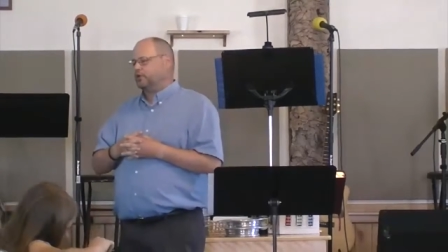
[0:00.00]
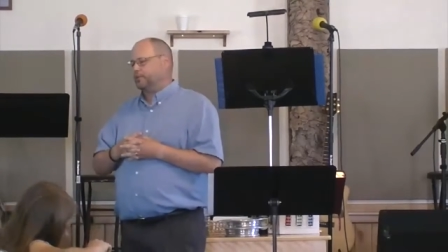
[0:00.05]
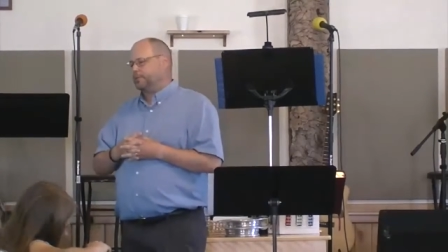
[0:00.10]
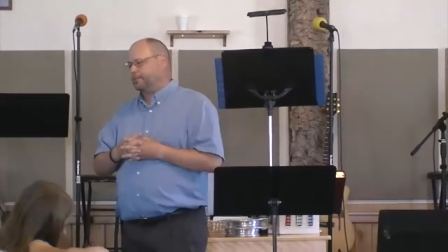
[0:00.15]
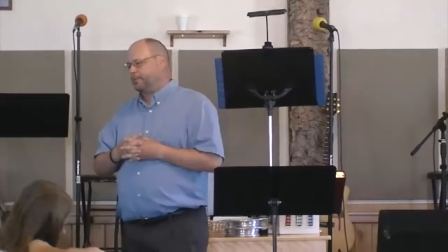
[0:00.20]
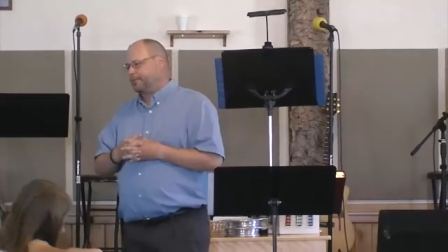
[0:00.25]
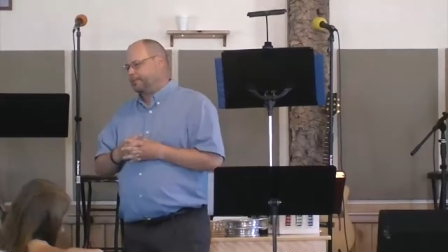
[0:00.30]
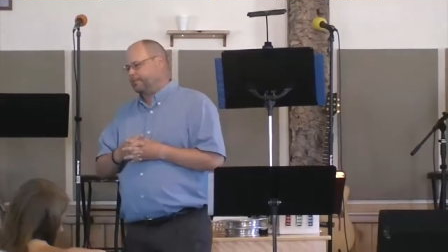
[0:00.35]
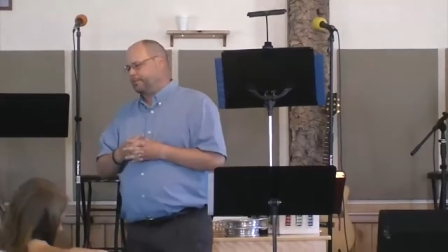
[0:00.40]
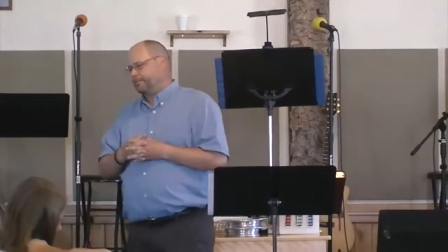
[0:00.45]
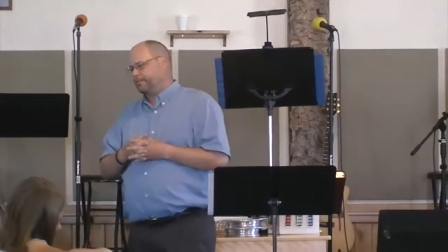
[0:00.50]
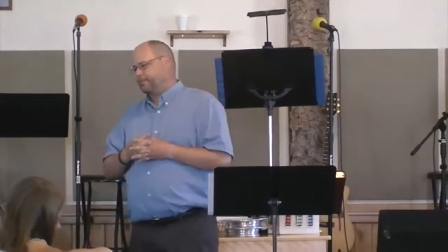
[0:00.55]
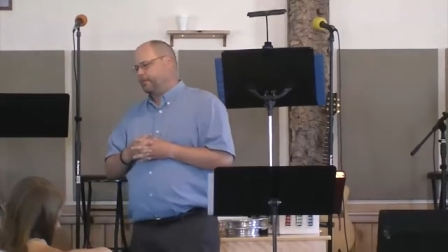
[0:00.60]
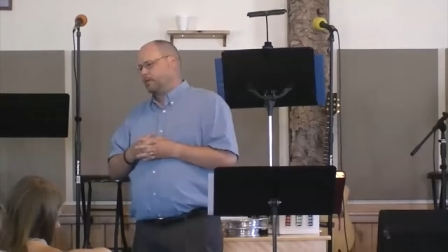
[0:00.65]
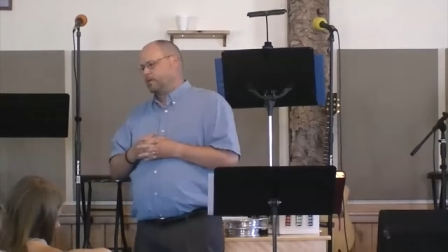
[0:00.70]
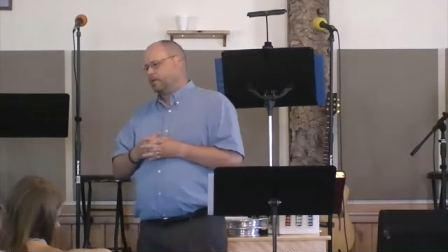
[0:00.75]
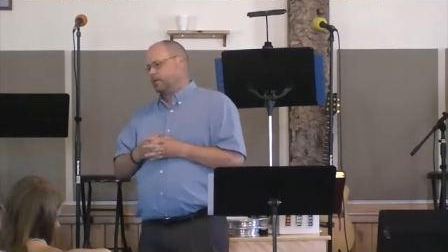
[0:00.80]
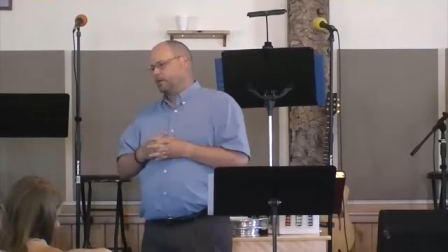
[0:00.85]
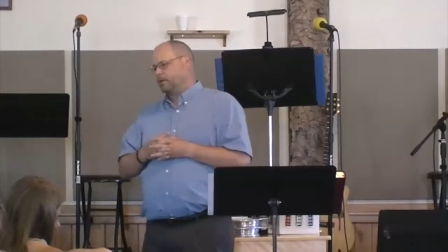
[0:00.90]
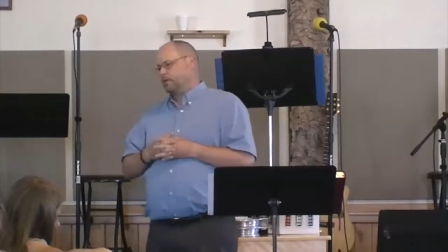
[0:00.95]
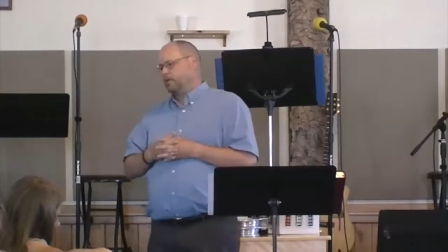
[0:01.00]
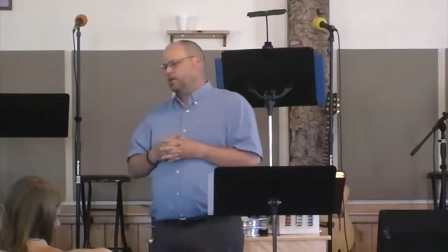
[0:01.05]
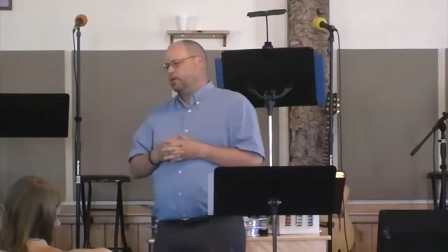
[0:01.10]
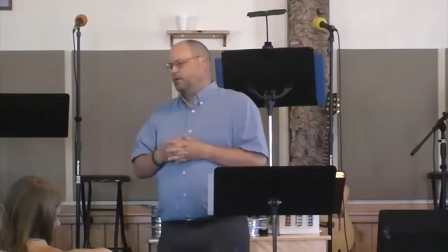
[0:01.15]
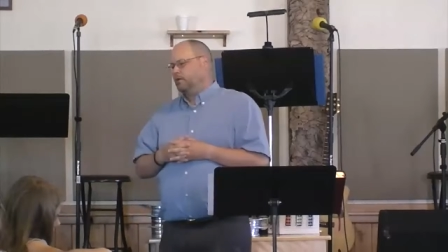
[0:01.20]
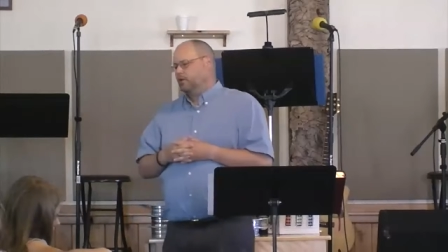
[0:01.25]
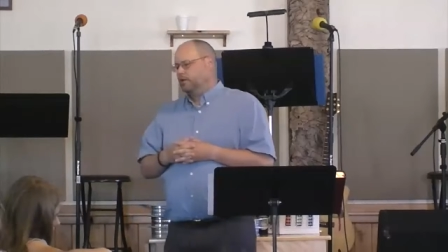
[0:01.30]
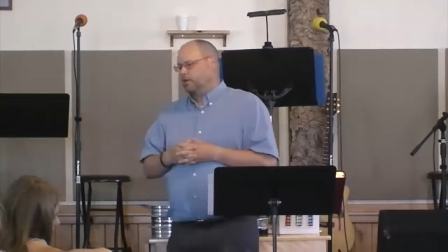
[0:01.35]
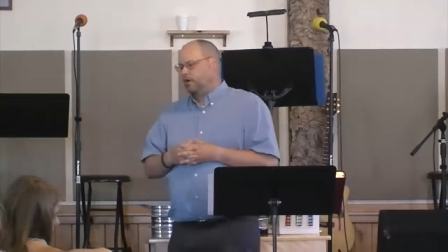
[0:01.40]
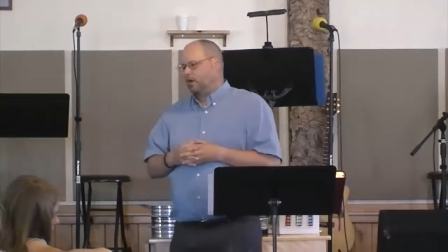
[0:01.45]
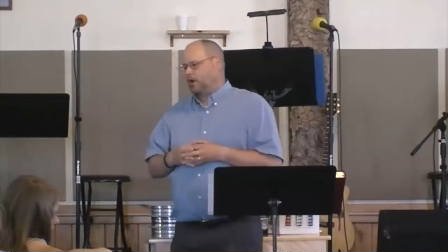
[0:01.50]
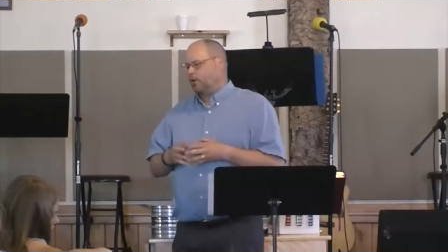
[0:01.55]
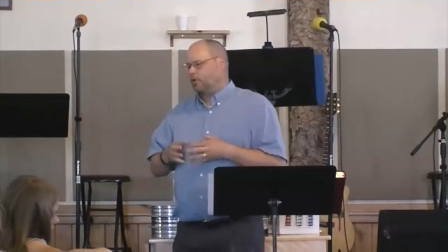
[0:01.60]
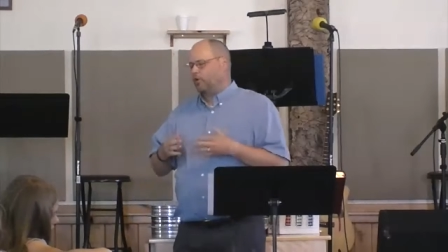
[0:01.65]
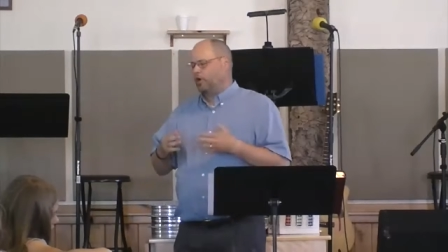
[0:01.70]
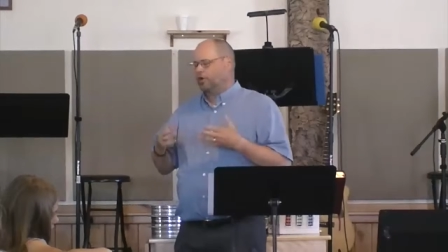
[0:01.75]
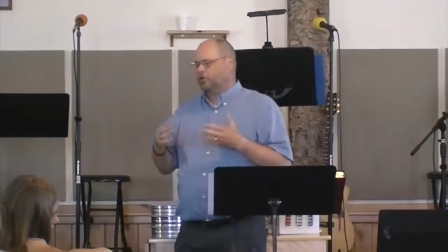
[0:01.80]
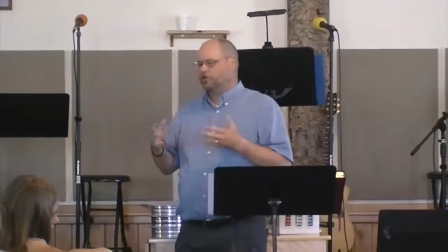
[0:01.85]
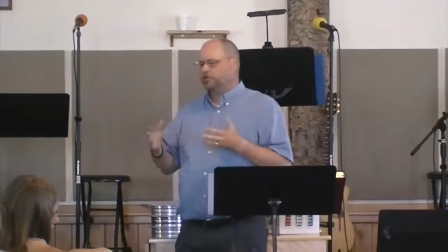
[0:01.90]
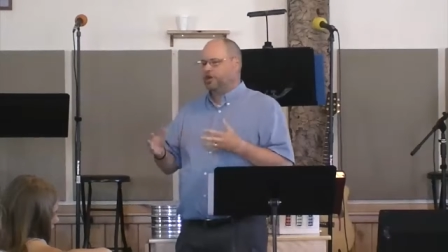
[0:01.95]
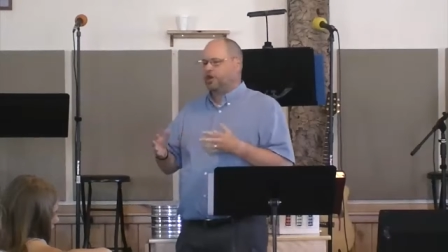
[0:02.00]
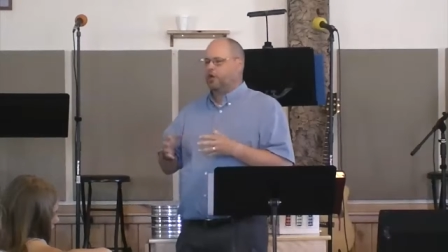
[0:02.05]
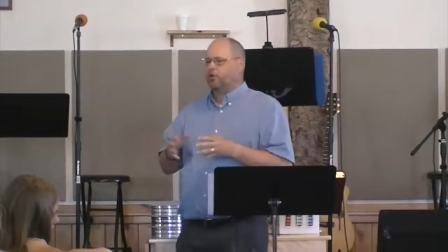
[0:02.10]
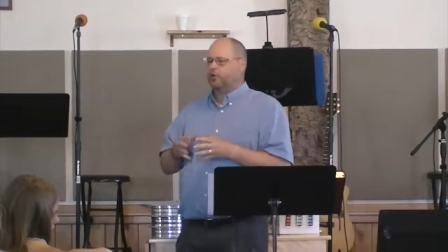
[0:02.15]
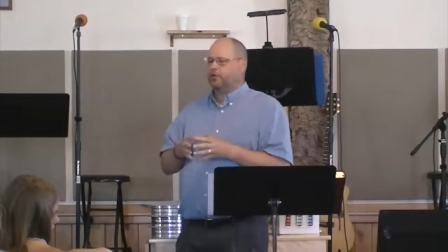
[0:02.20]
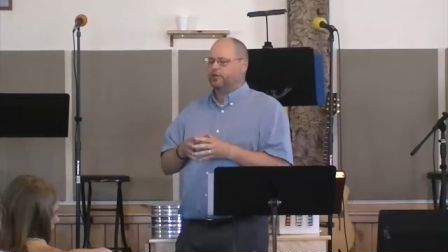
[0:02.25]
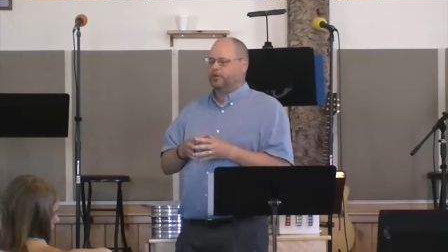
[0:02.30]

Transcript: And I want to share